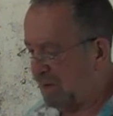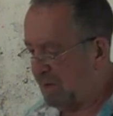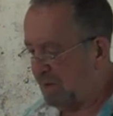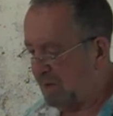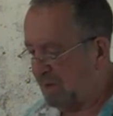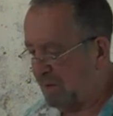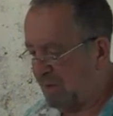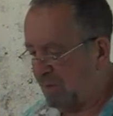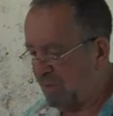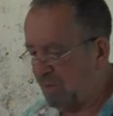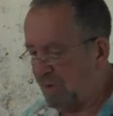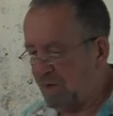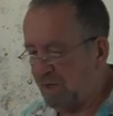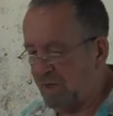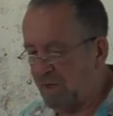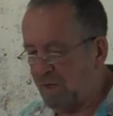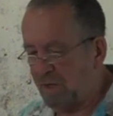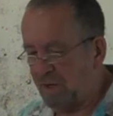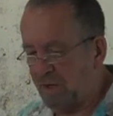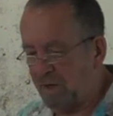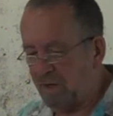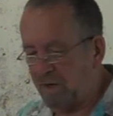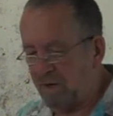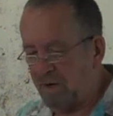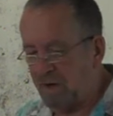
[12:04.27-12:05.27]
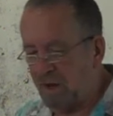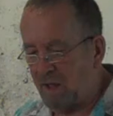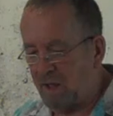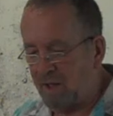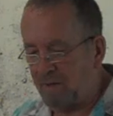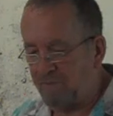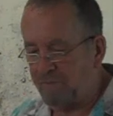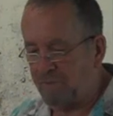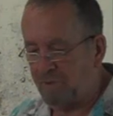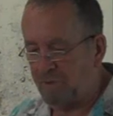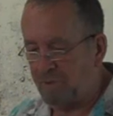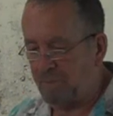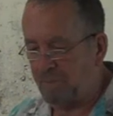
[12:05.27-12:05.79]
So the idea
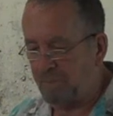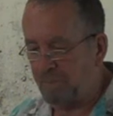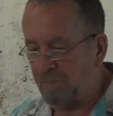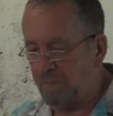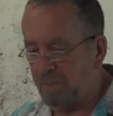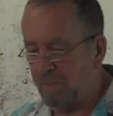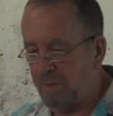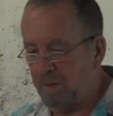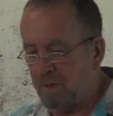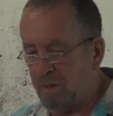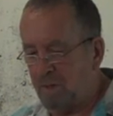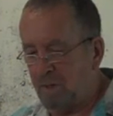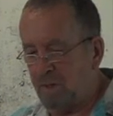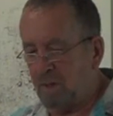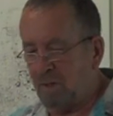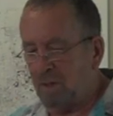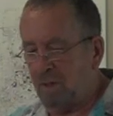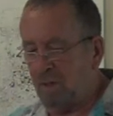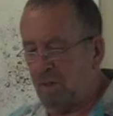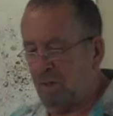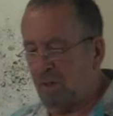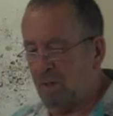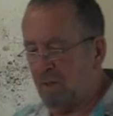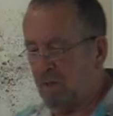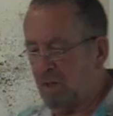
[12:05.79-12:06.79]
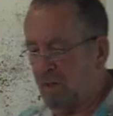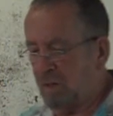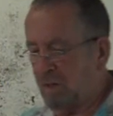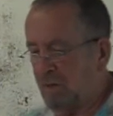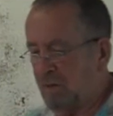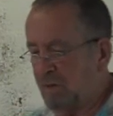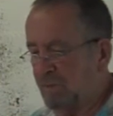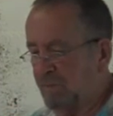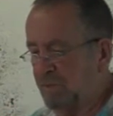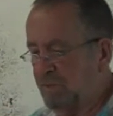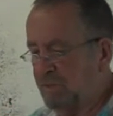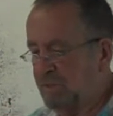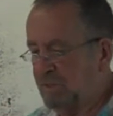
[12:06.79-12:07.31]
is,
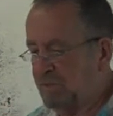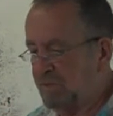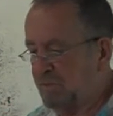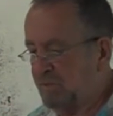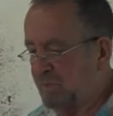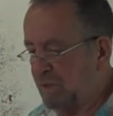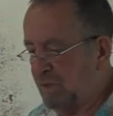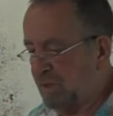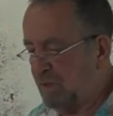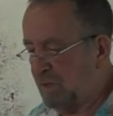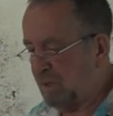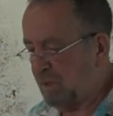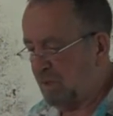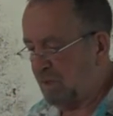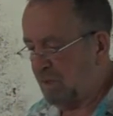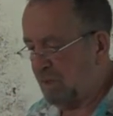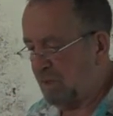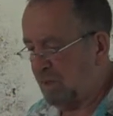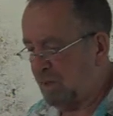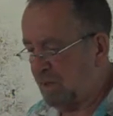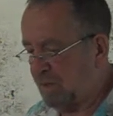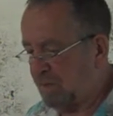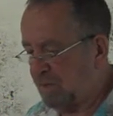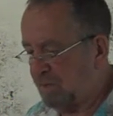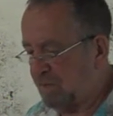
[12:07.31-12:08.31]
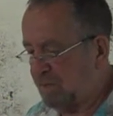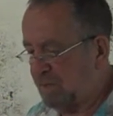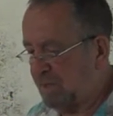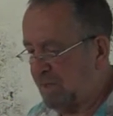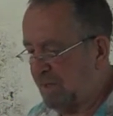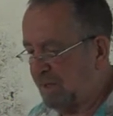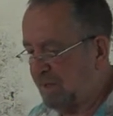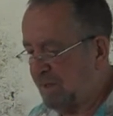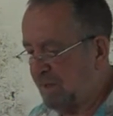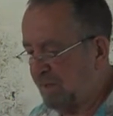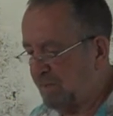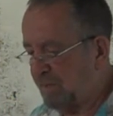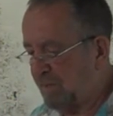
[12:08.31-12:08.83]
the next thing to
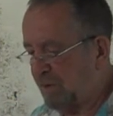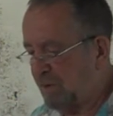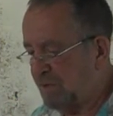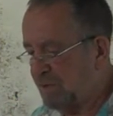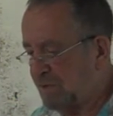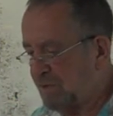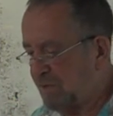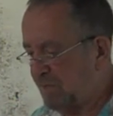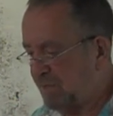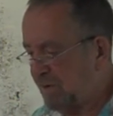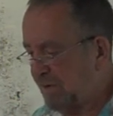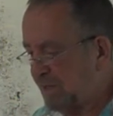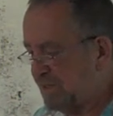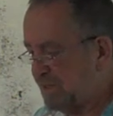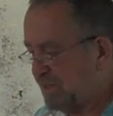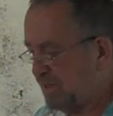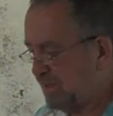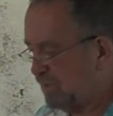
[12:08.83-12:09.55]
conquer is the novel,